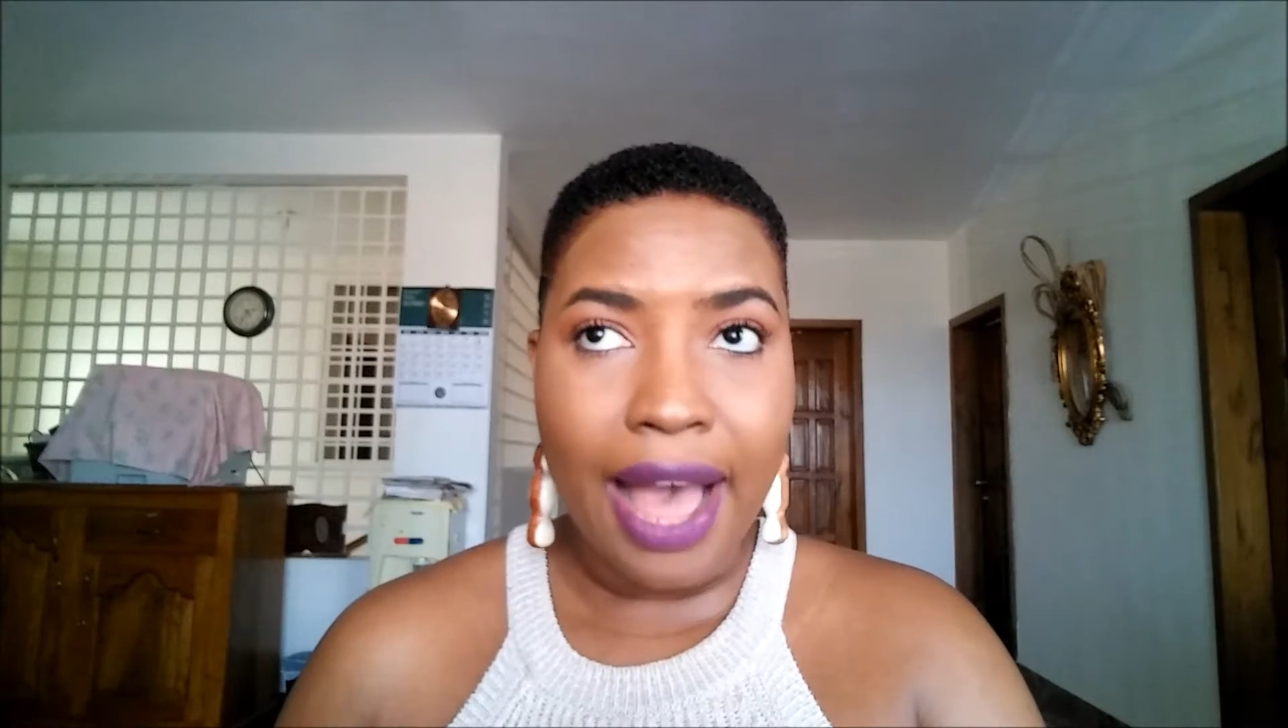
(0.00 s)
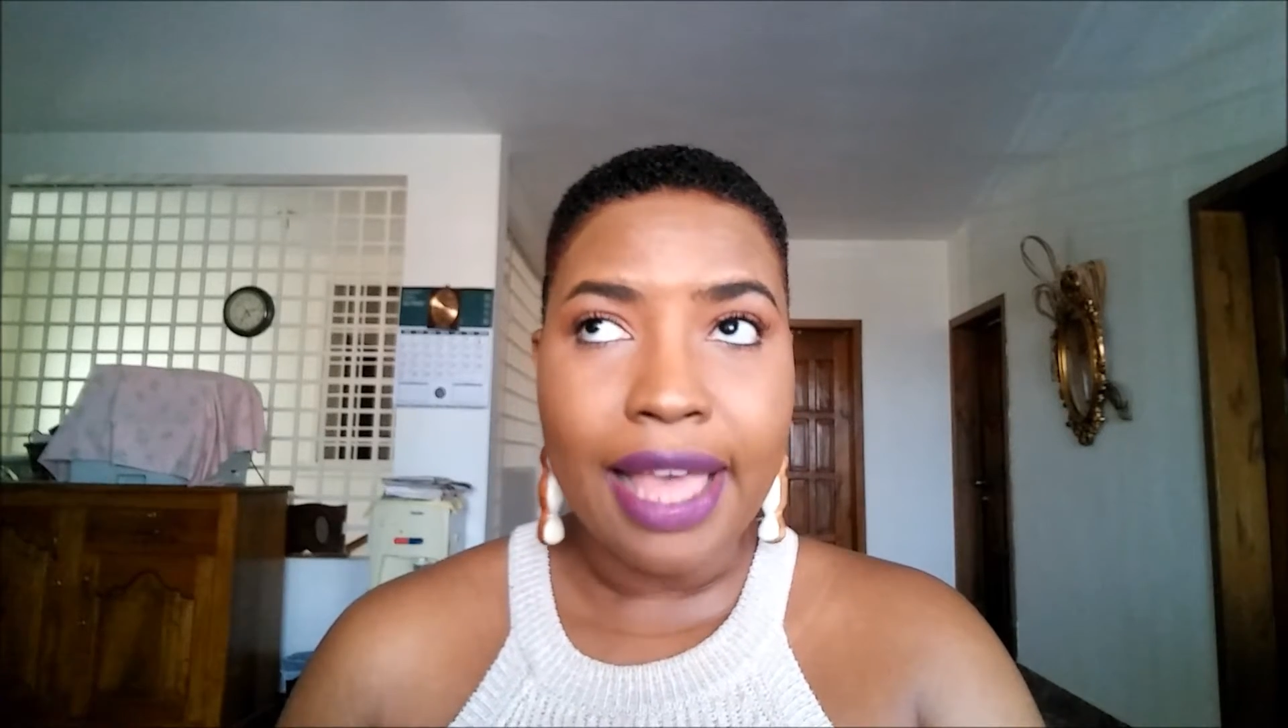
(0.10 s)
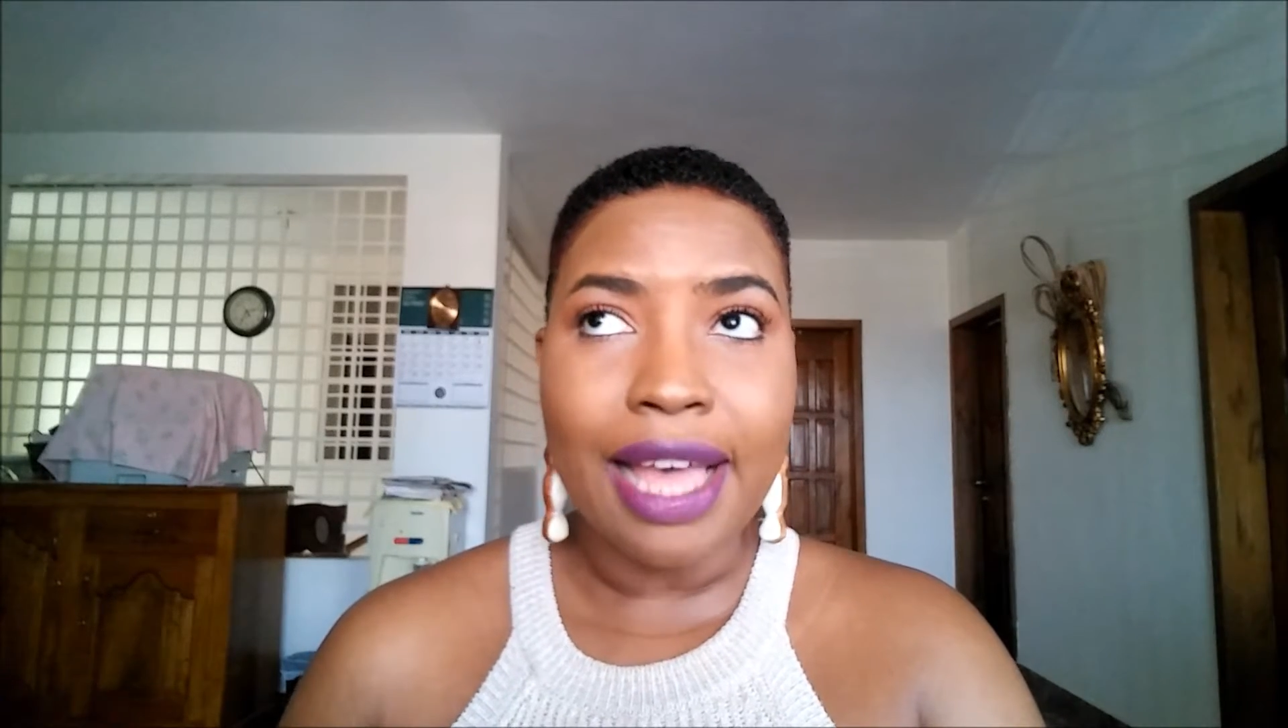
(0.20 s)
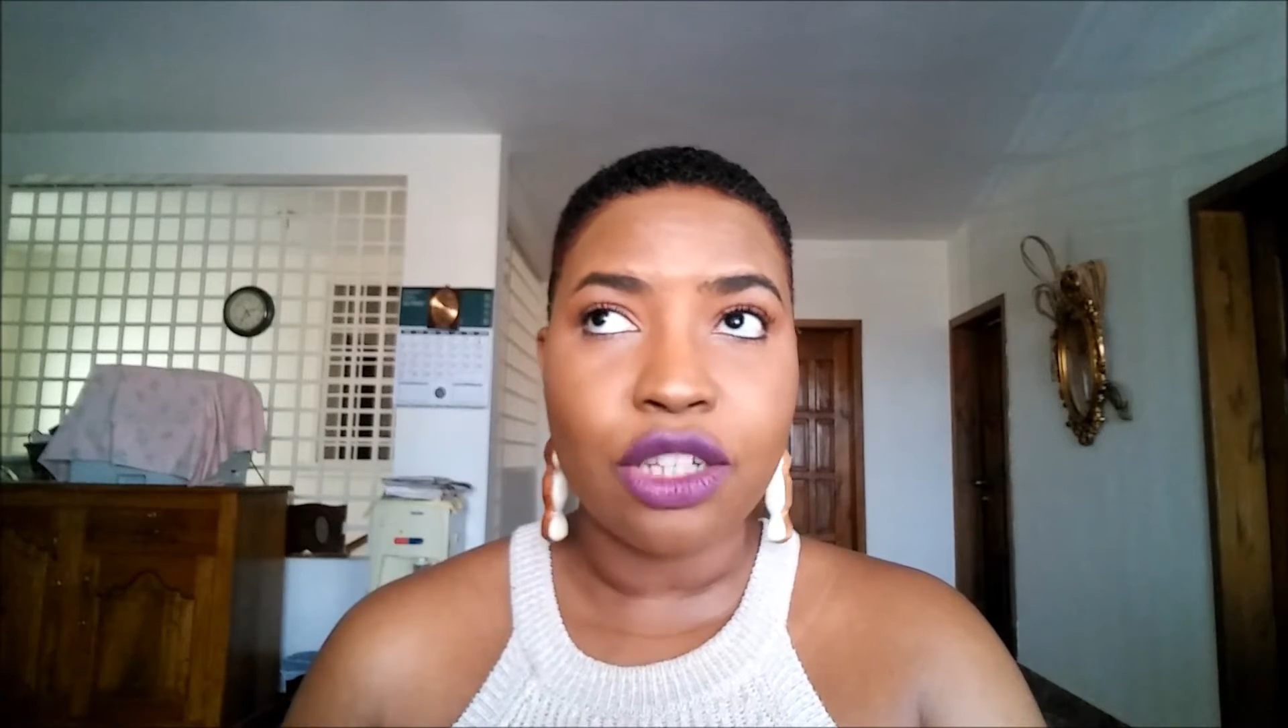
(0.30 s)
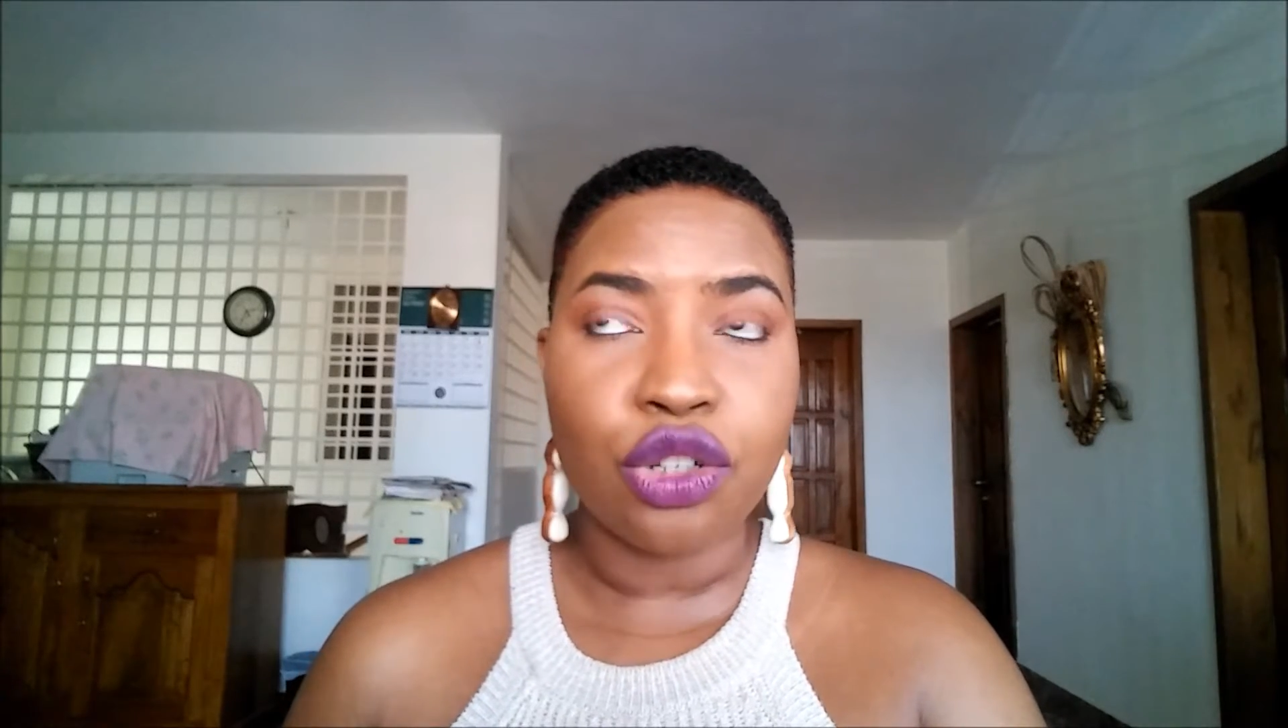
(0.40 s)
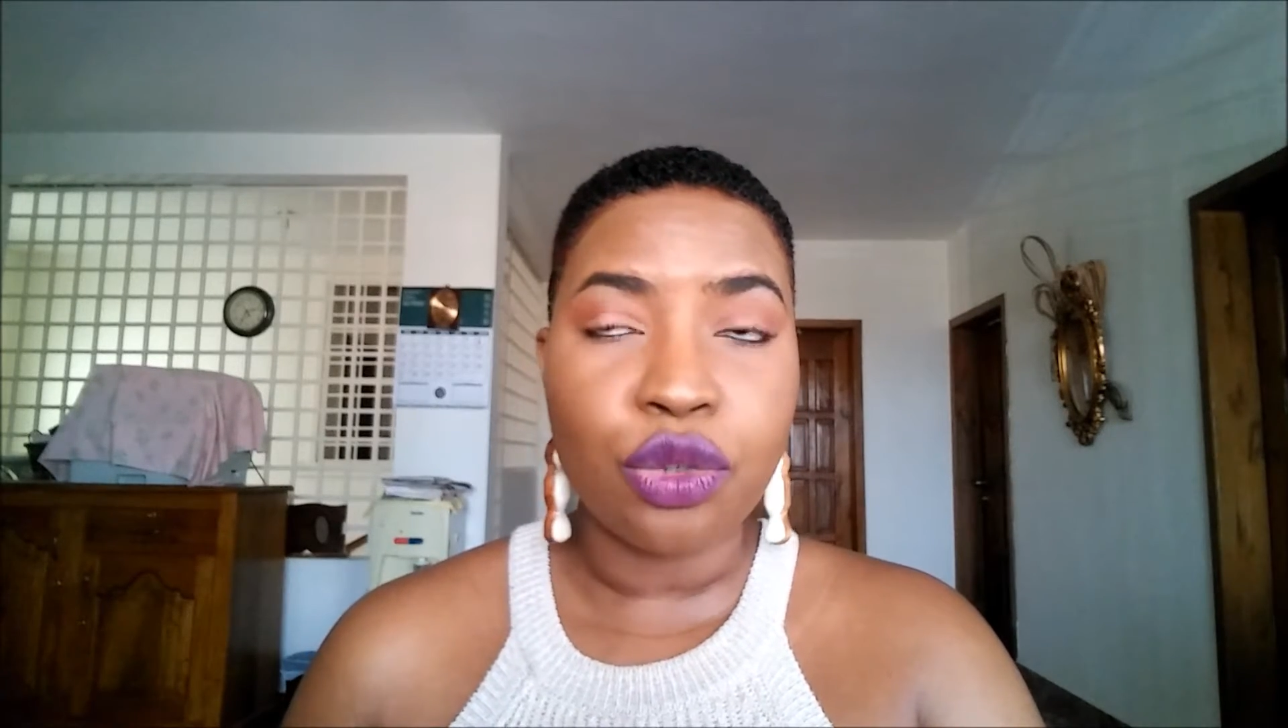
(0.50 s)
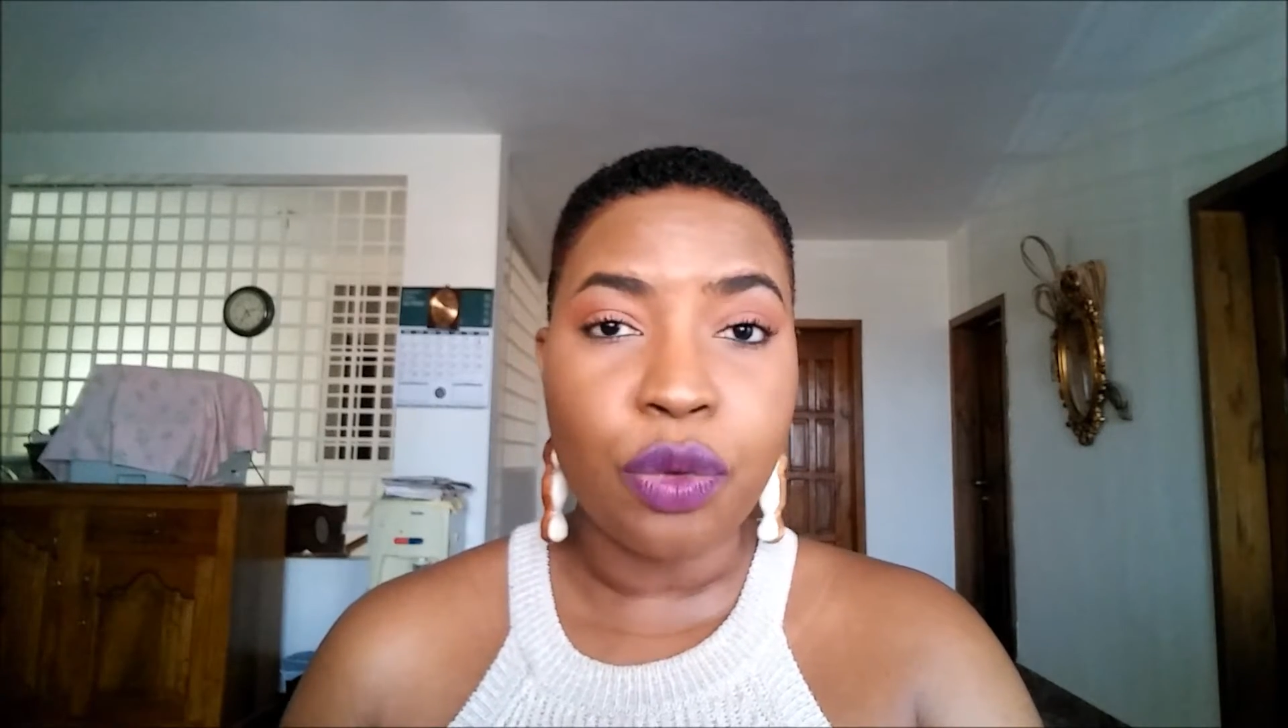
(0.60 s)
I had to